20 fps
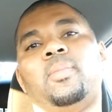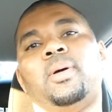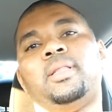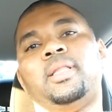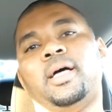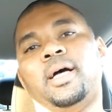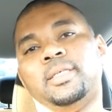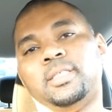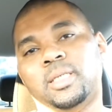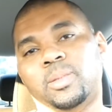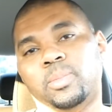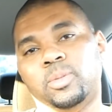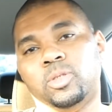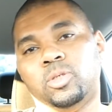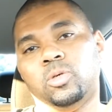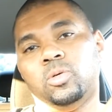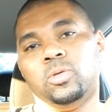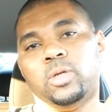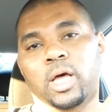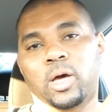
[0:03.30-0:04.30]
my last
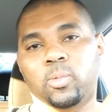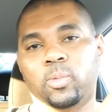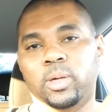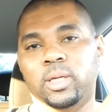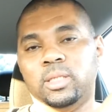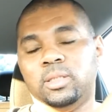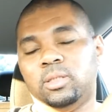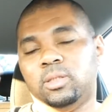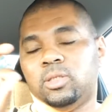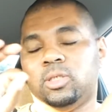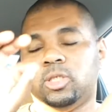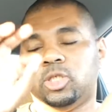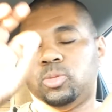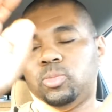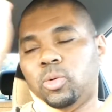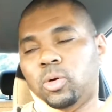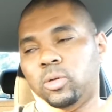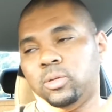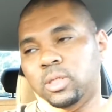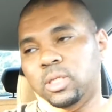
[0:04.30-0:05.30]
episode, I went into a
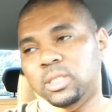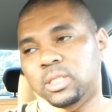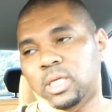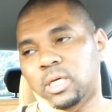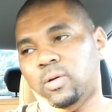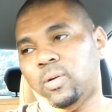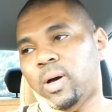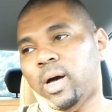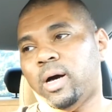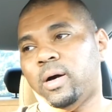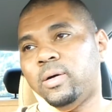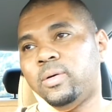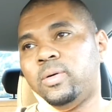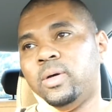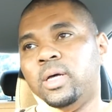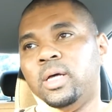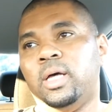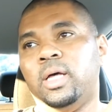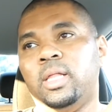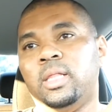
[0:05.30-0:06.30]
small detail how
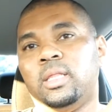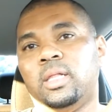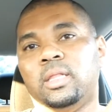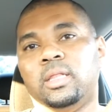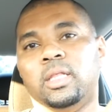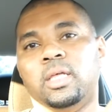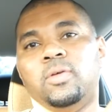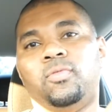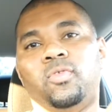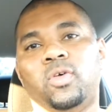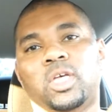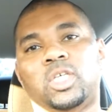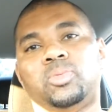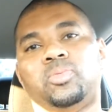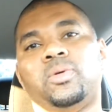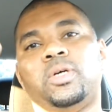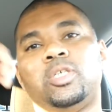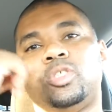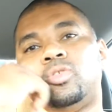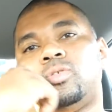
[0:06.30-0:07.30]
the Lyft
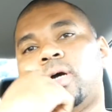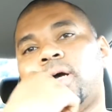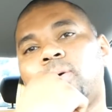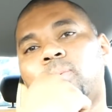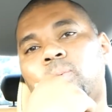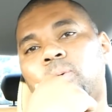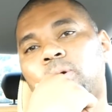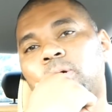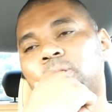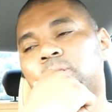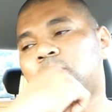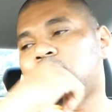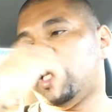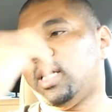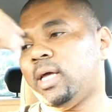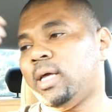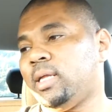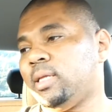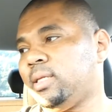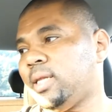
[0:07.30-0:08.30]
Express Drive worked
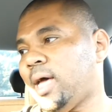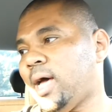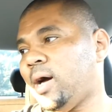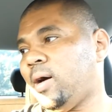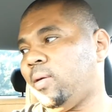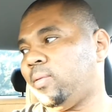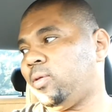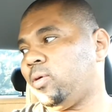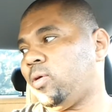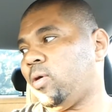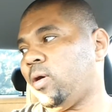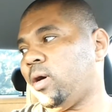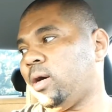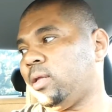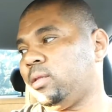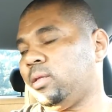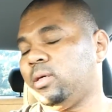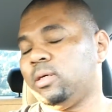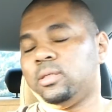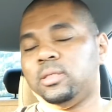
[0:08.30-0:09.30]
and how the car
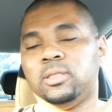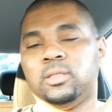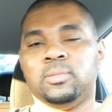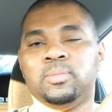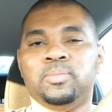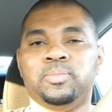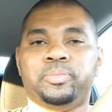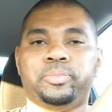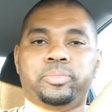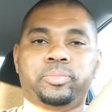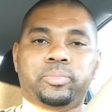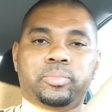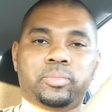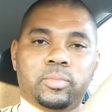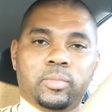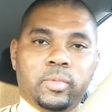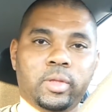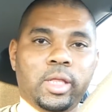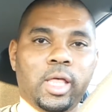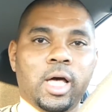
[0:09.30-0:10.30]
looks.
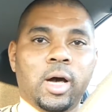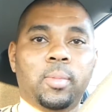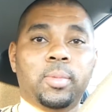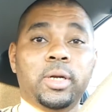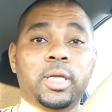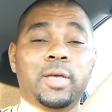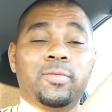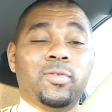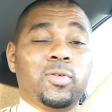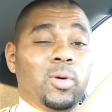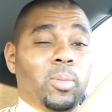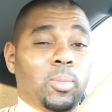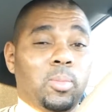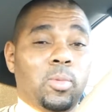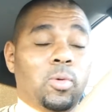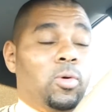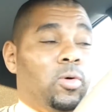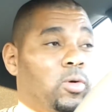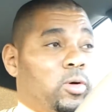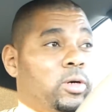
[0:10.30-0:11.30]
I'm going to give you a
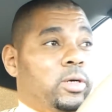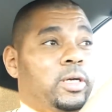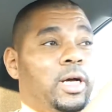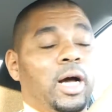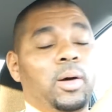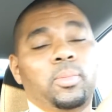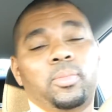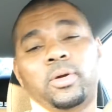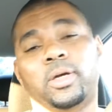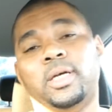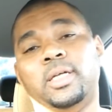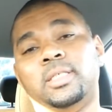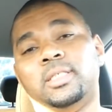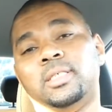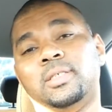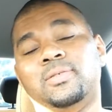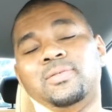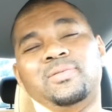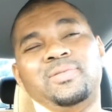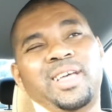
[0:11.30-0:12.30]
more
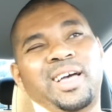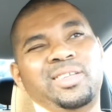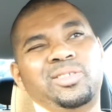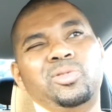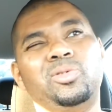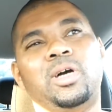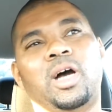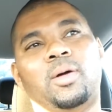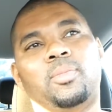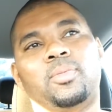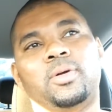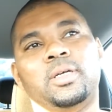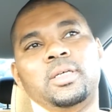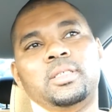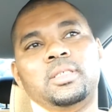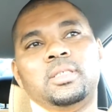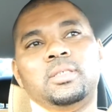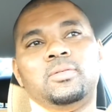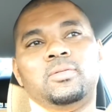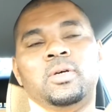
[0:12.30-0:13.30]
comprehensive, not too
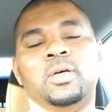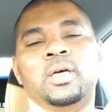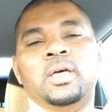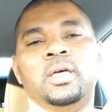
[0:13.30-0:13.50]
comprehensive,